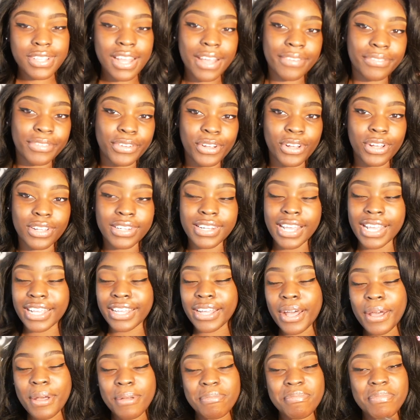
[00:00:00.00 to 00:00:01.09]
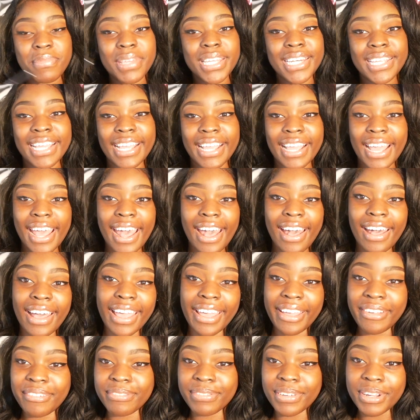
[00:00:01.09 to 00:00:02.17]
I've got like a mini cat
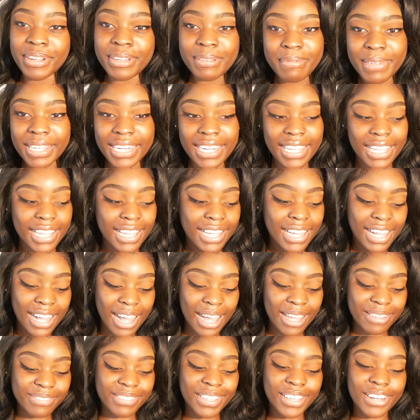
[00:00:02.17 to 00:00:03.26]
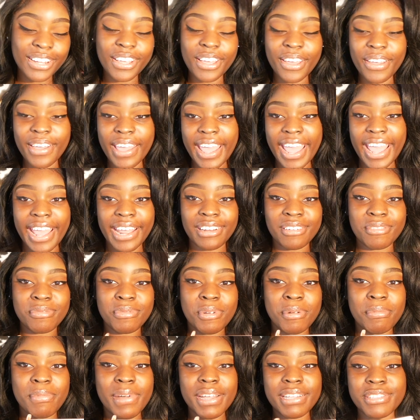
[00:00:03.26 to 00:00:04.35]
eye, very mini. I'm gonna go ahead and
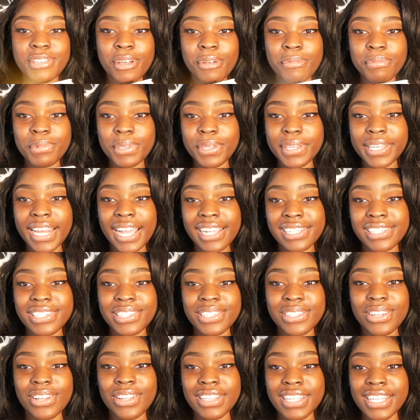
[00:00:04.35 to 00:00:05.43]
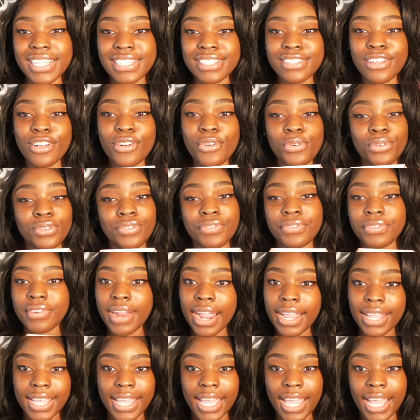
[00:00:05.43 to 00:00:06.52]
put my Doll Beauty lashes on. These are called
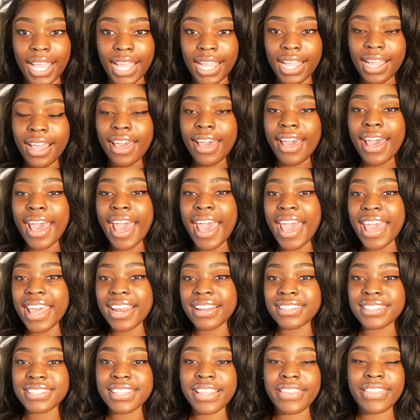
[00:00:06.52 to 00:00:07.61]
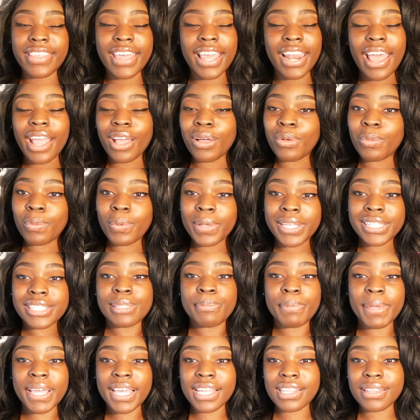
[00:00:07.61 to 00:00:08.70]
Frankie, and they're like
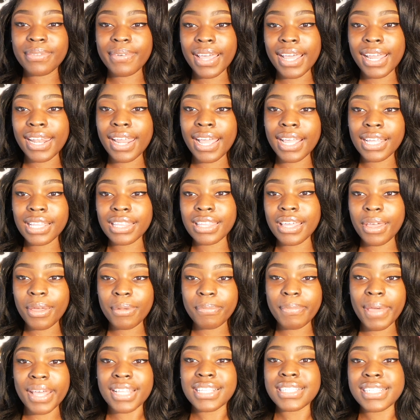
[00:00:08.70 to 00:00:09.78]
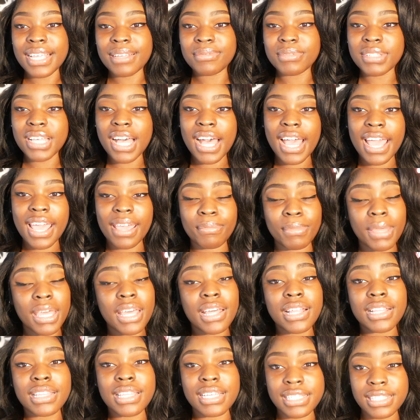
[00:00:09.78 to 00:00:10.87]
wispy the way I like them, but at the same time
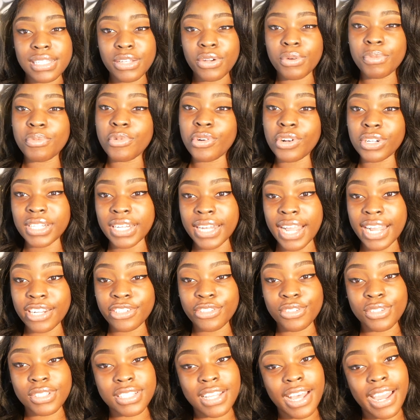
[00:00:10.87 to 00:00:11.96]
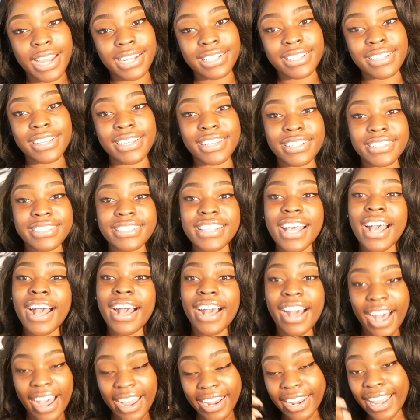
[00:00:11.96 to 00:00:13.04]
they're still more on the natural side because
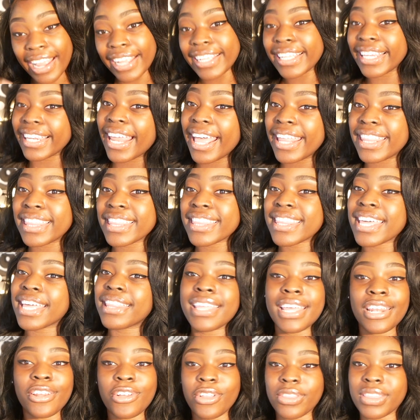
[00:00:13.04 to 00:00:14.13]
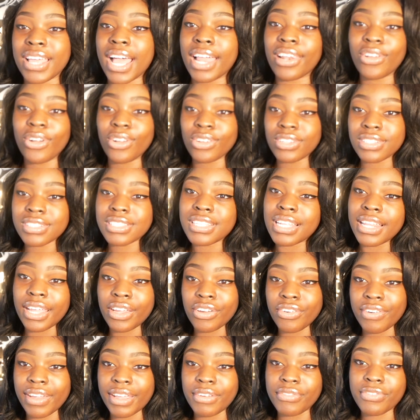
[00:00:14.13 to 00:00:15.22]
I like length and they're not that long, so they're
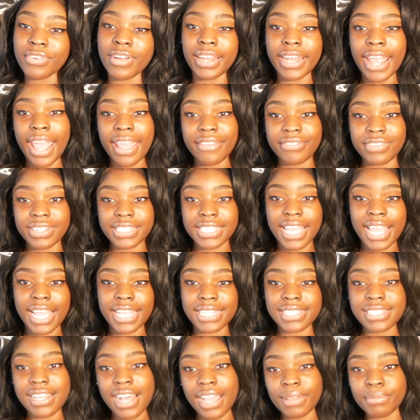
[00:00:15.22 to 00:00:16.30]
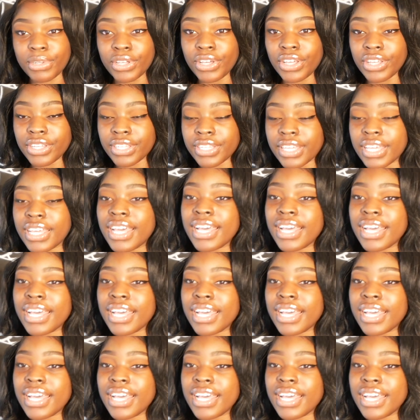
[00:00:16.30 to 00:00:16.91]
great for an everyday type look.